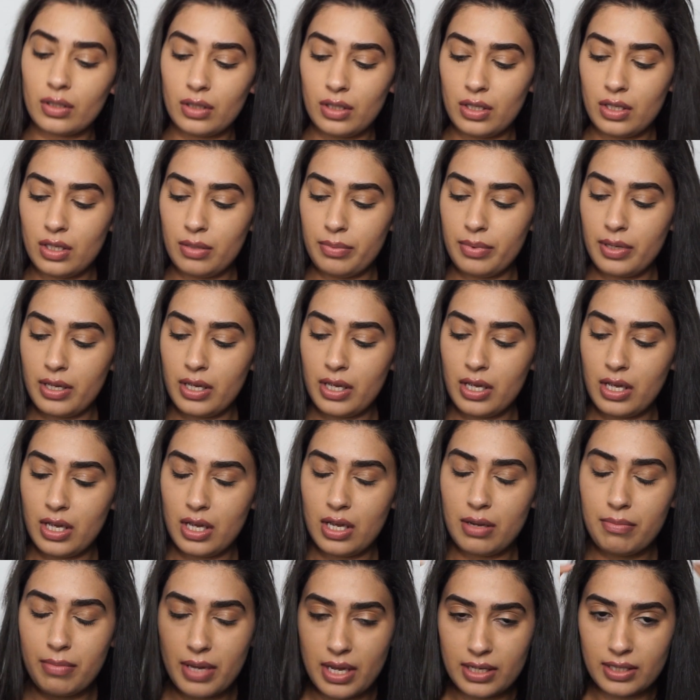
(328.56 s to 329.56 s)
A little
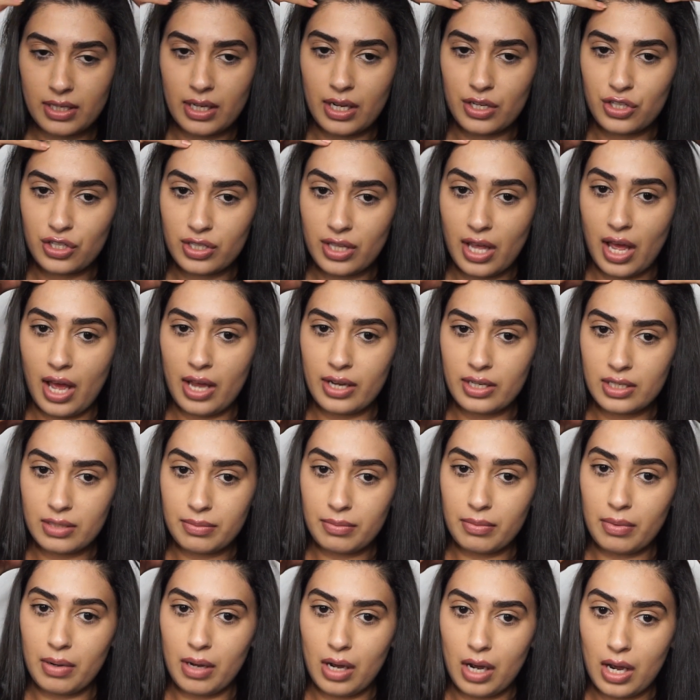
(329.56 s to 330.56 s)
bit, massage that into
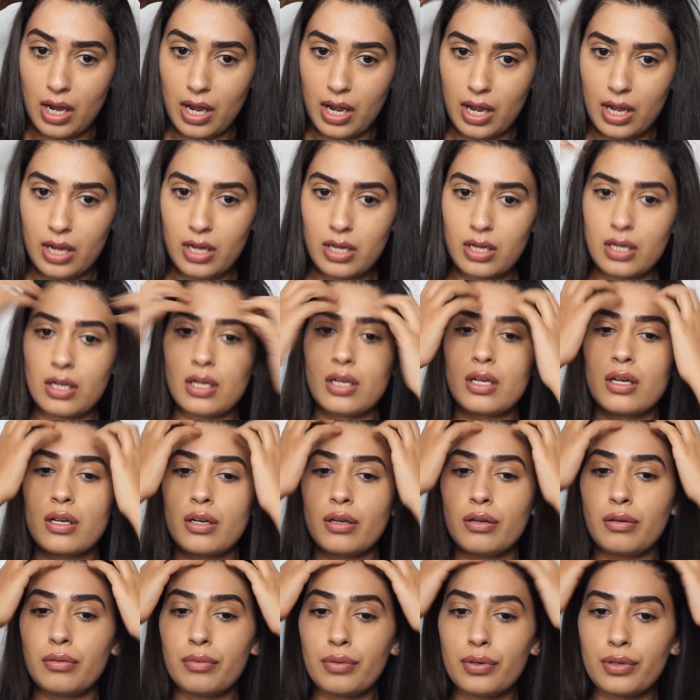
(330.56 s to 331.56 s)
my
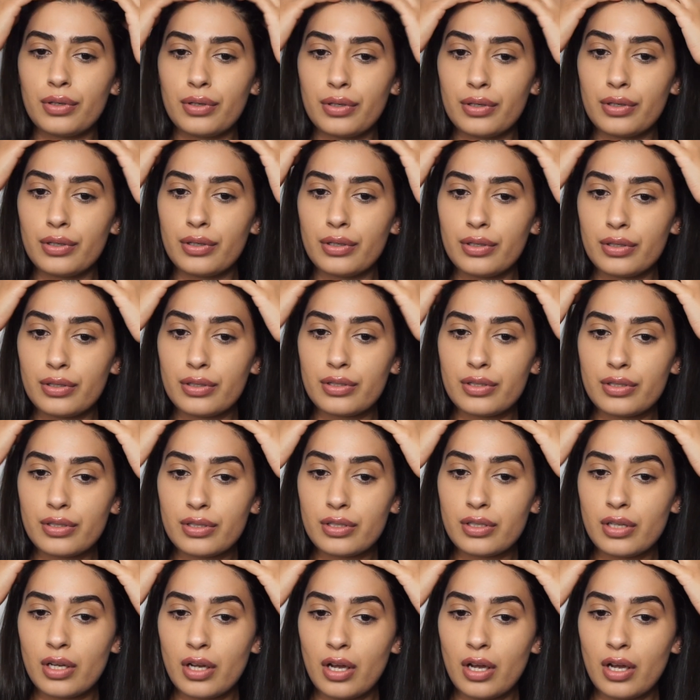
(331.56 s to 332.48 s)
roots.